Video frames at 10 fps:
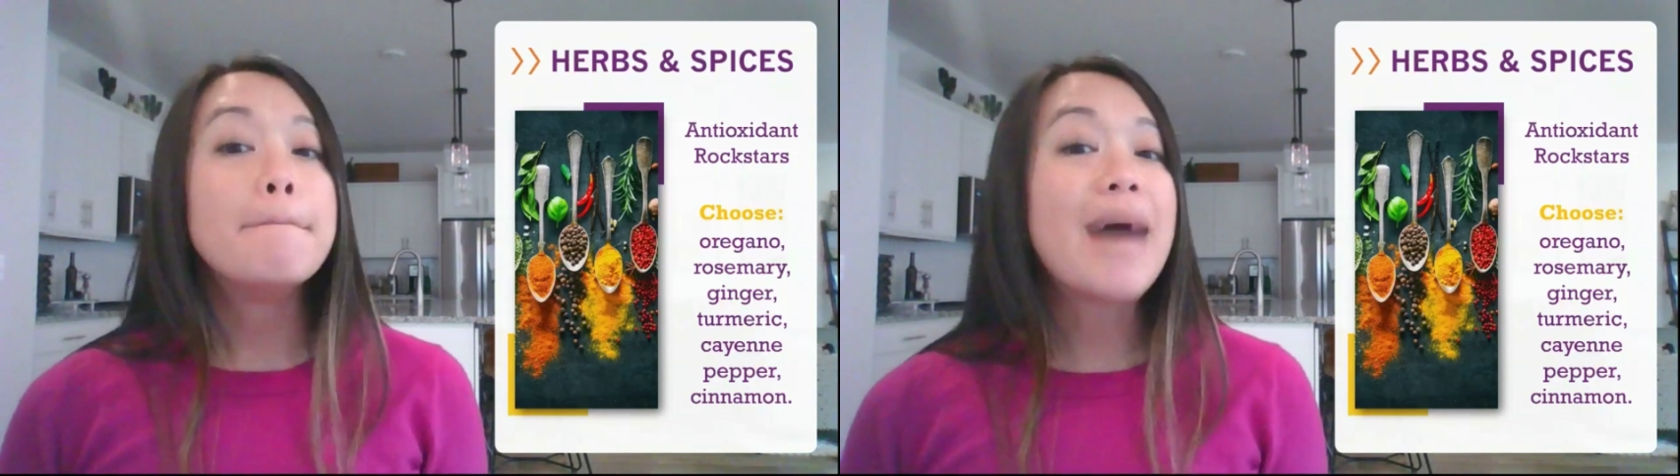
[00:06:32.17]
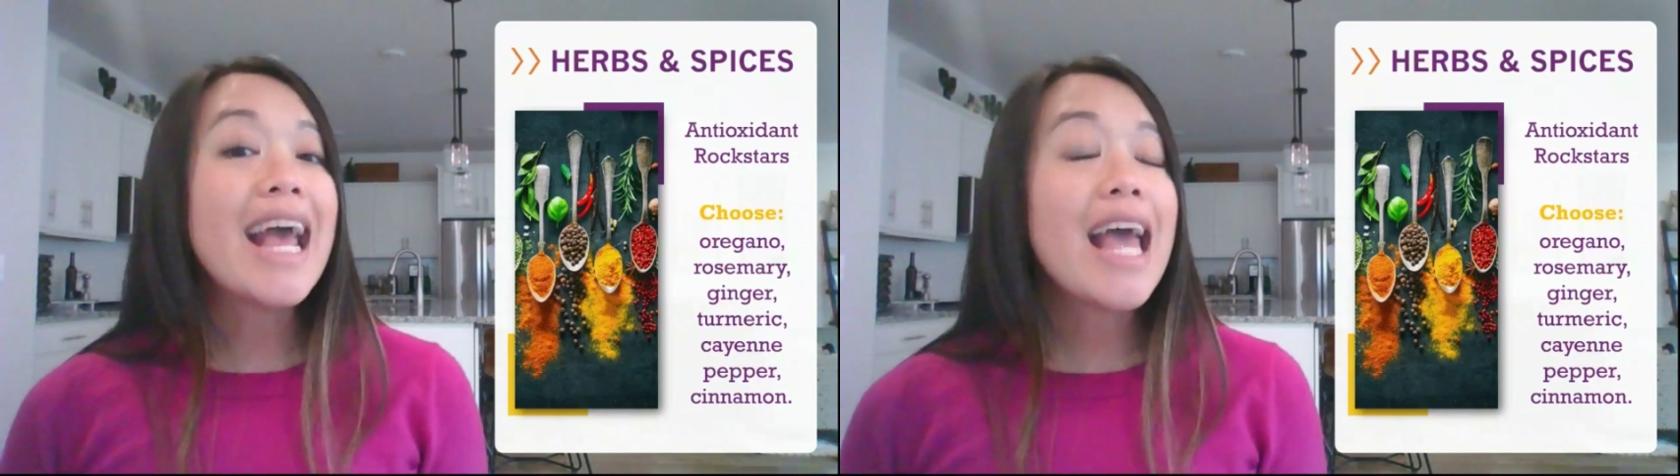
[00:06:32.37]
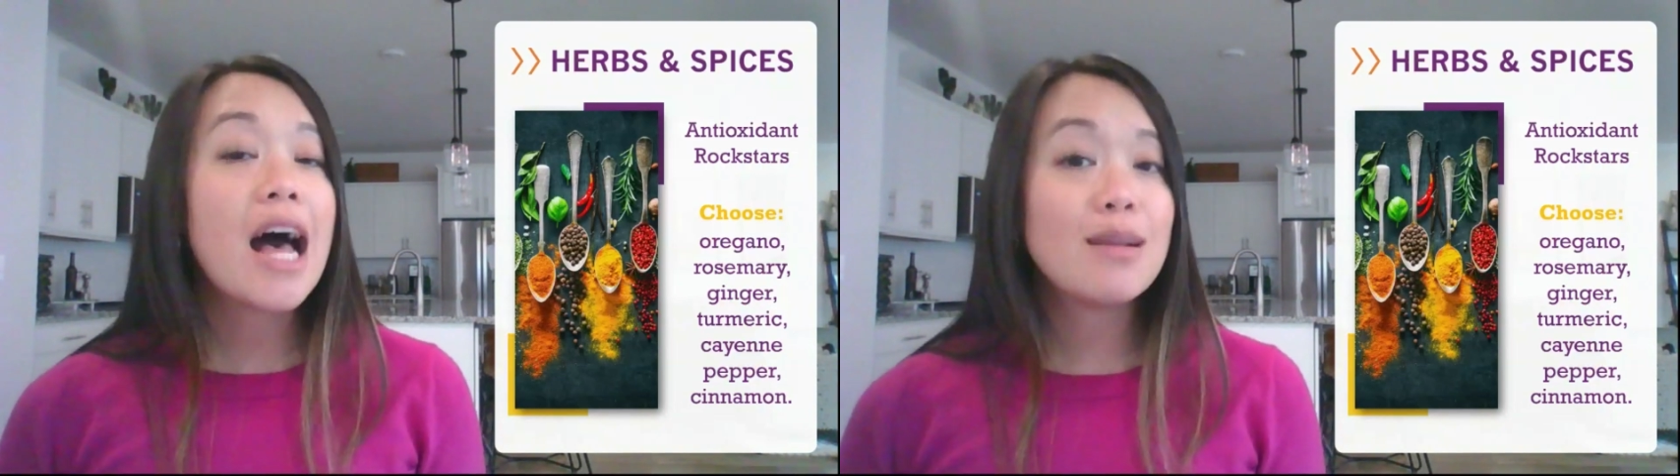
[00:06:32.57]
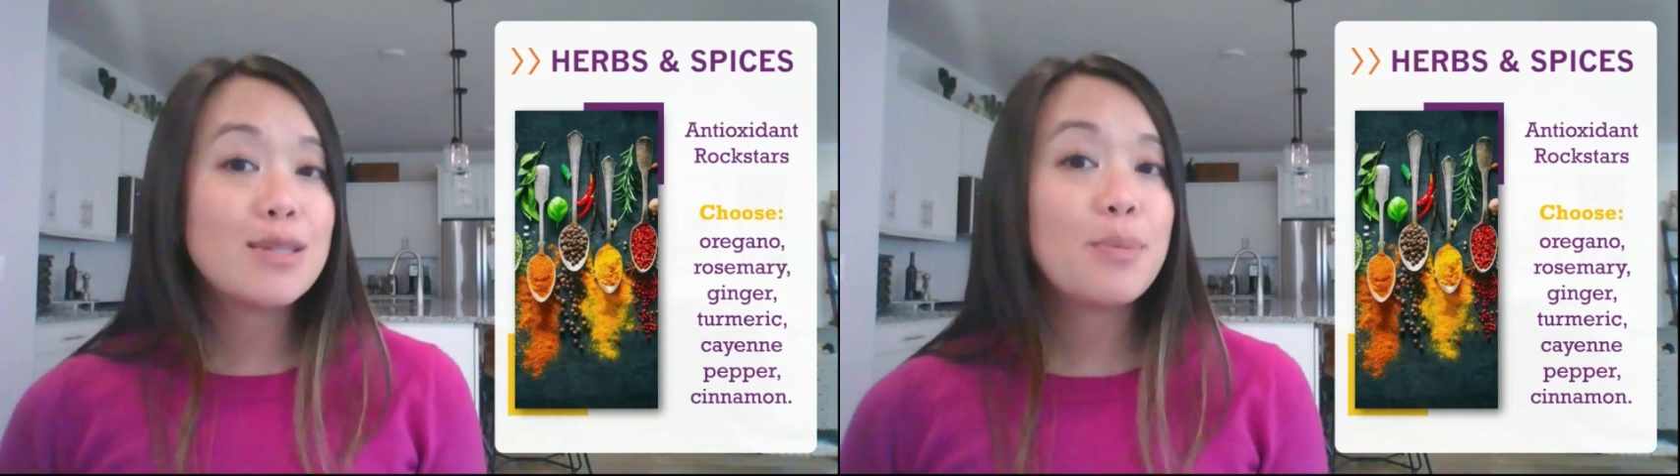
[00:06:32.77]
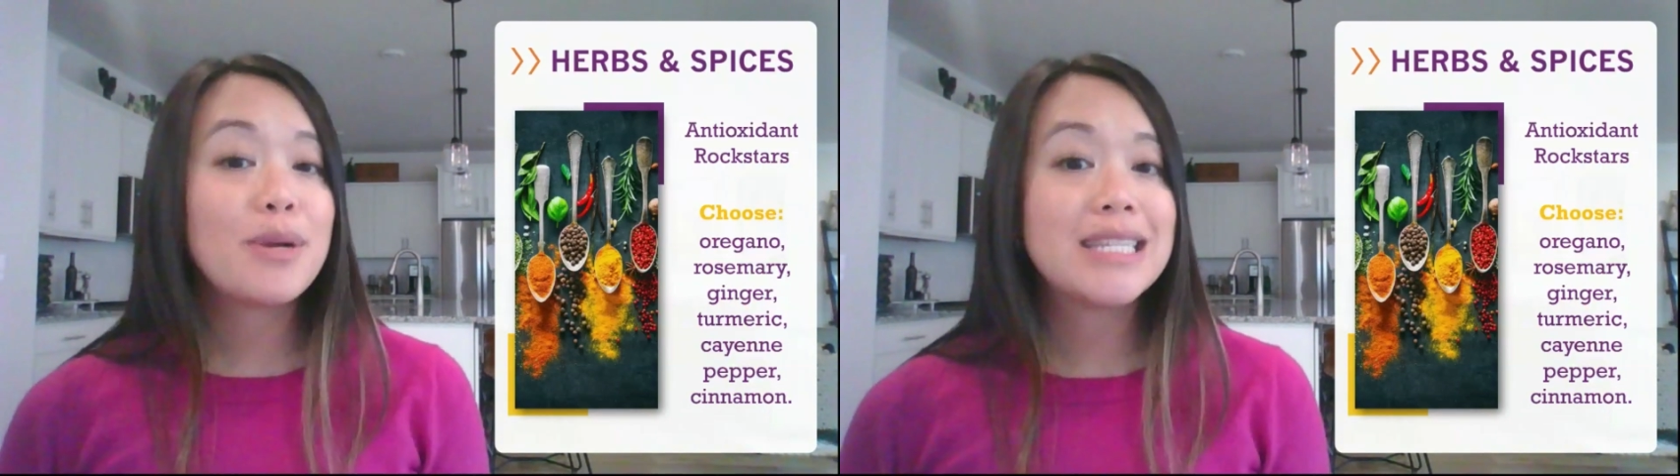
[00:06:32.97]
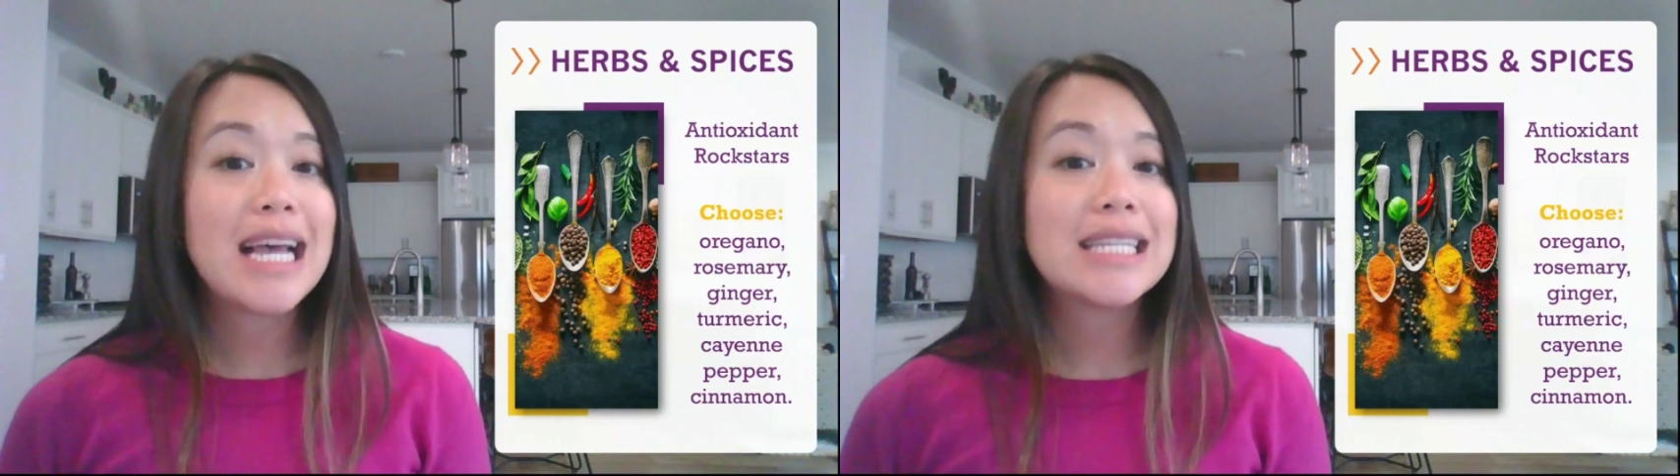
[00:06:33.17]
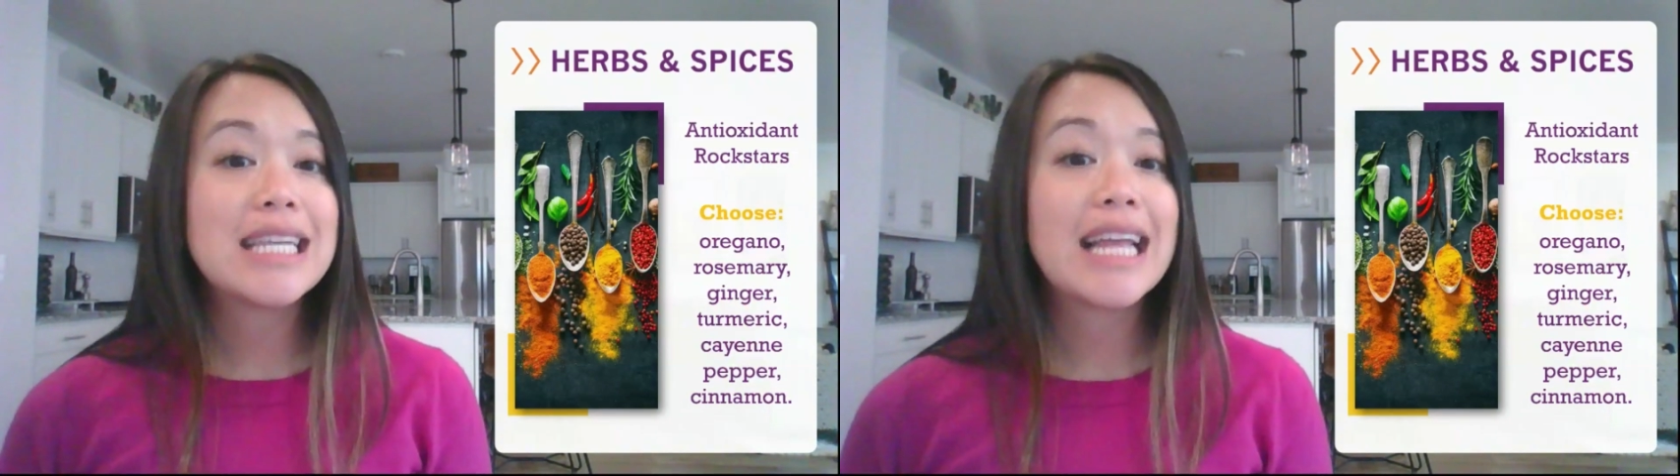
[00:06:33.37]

might help to protect